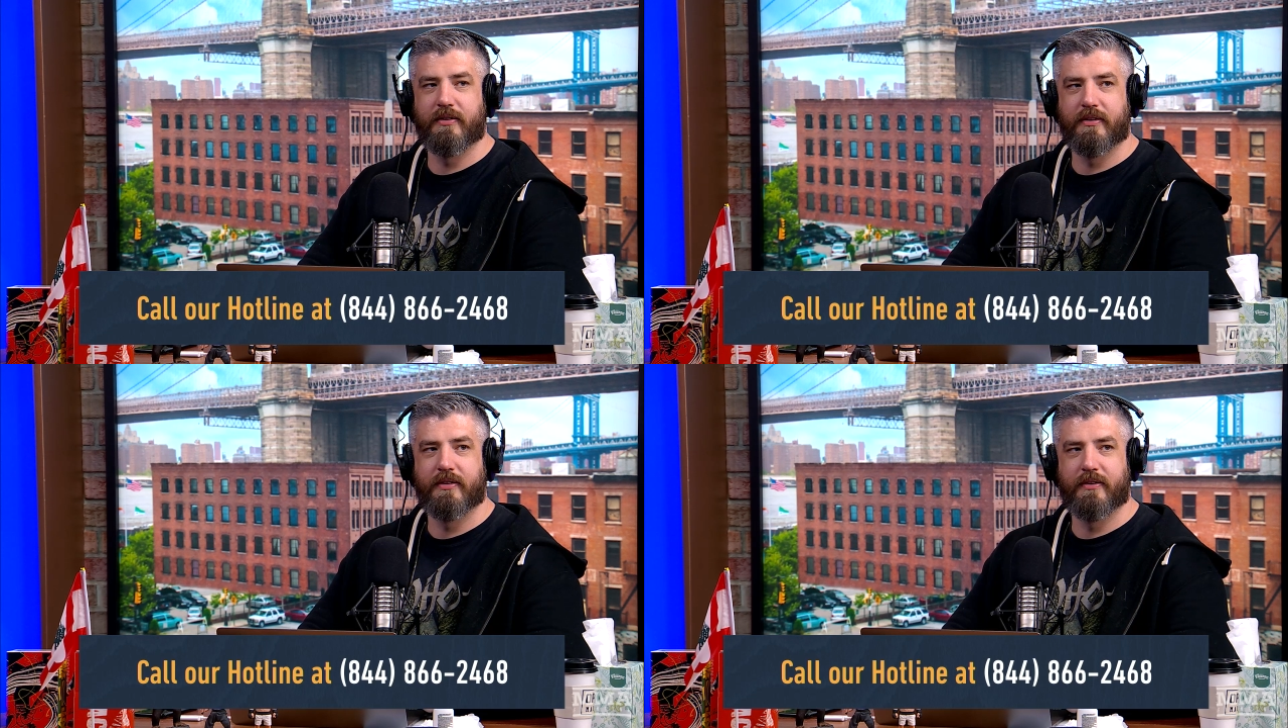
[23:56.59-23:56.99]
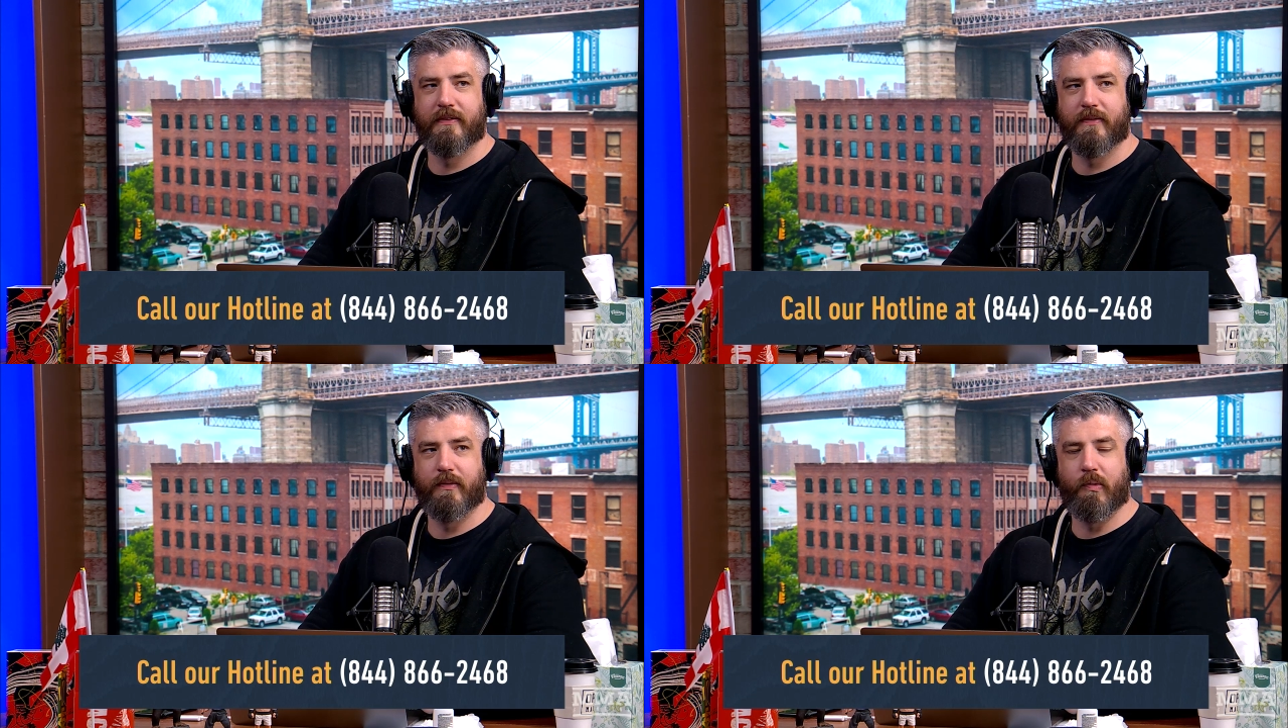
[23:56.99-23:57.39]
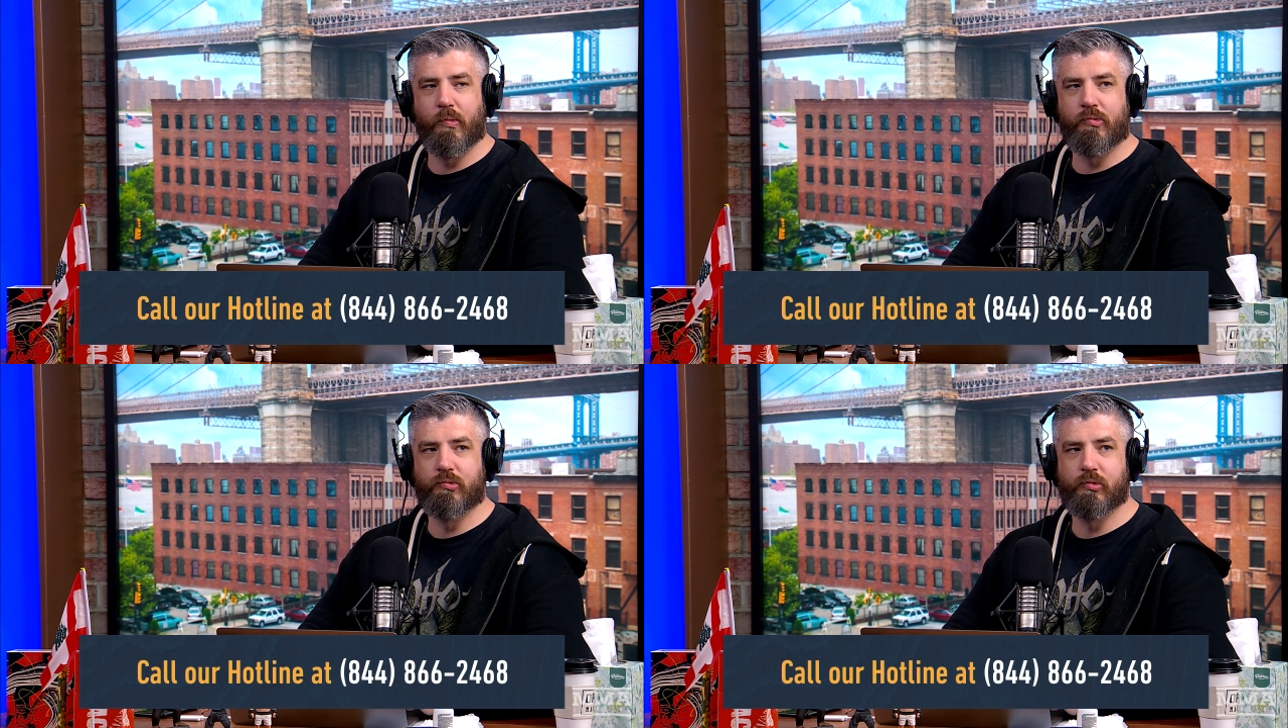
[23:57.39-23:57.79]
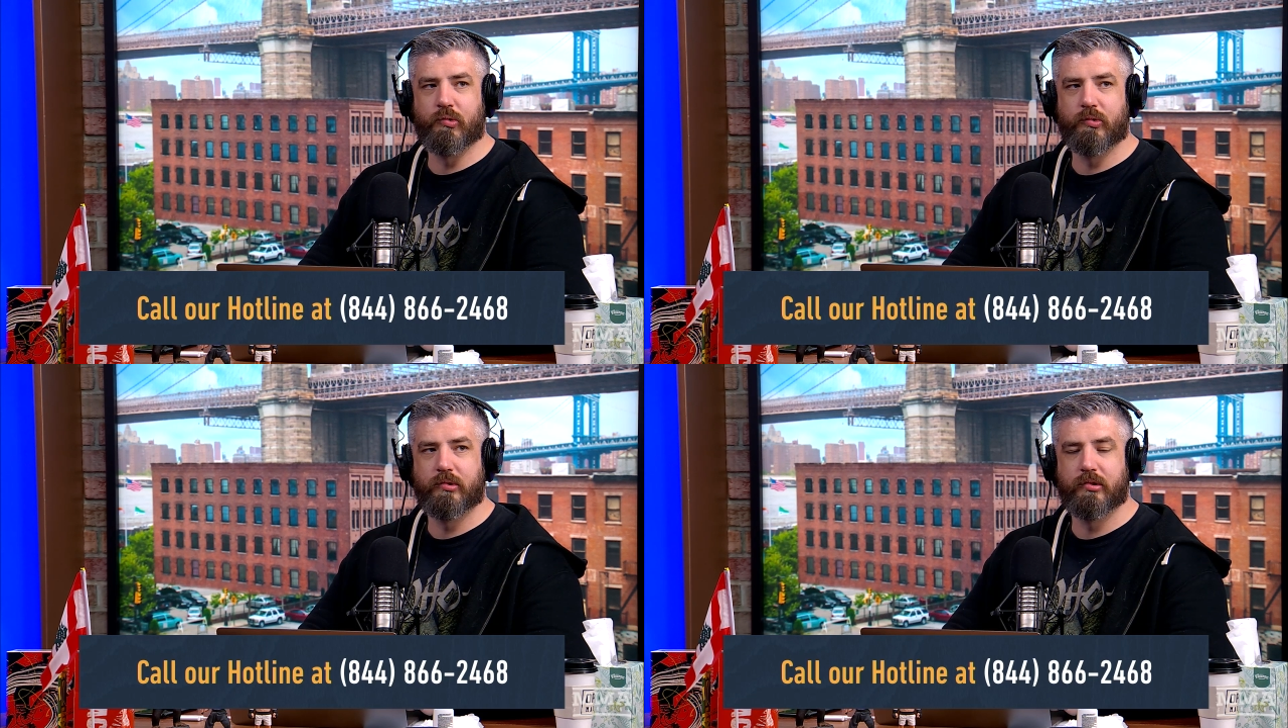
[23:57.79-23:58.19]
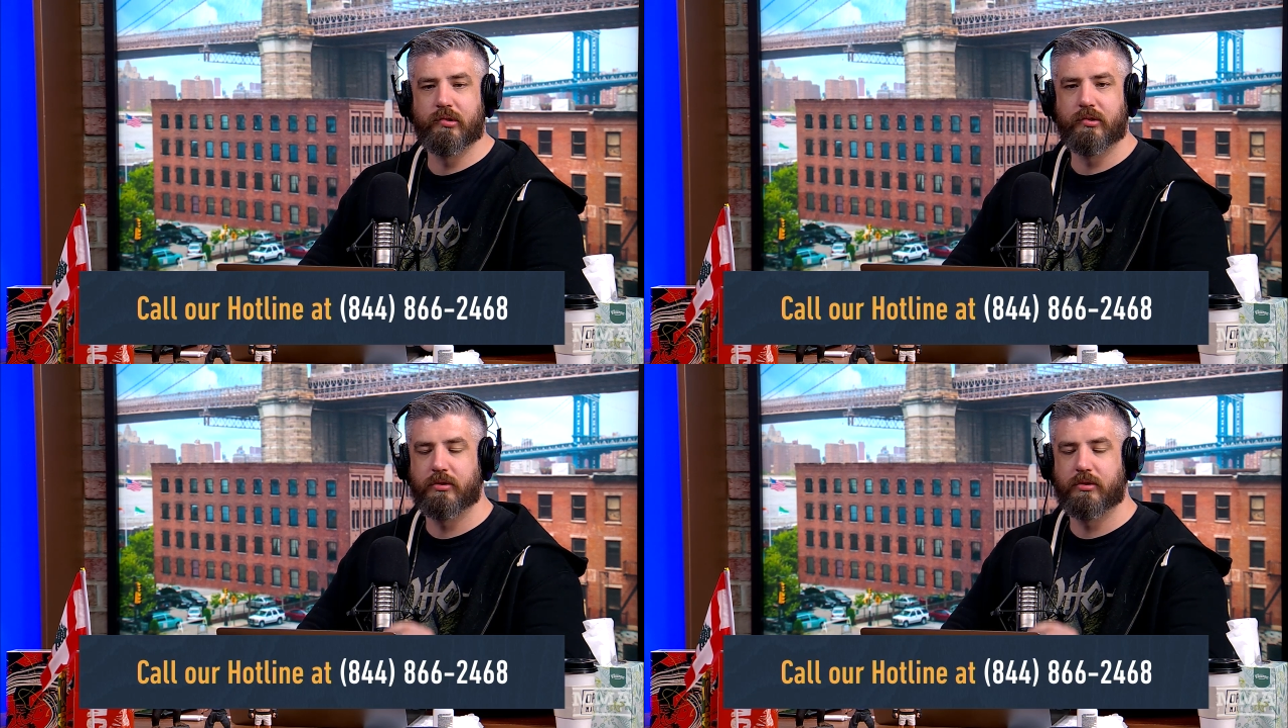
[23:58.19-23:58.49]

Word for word: the quickness of the